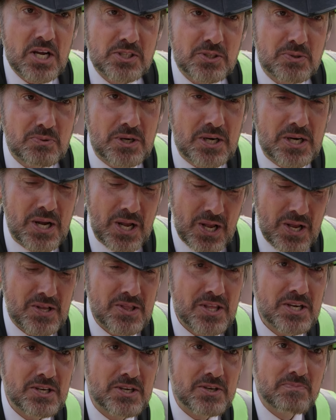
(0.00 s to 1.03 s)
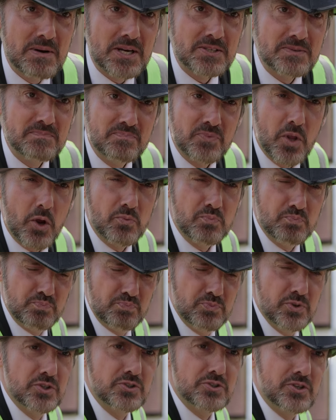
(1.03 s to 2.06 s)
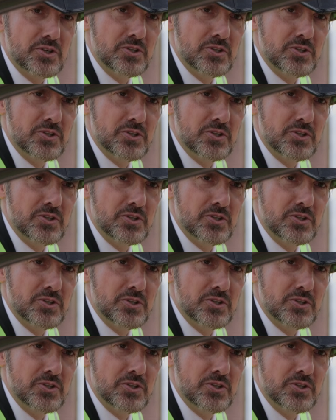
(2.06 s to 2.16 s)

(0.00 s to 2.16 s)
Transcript: as you were. Thank you, madam. Looks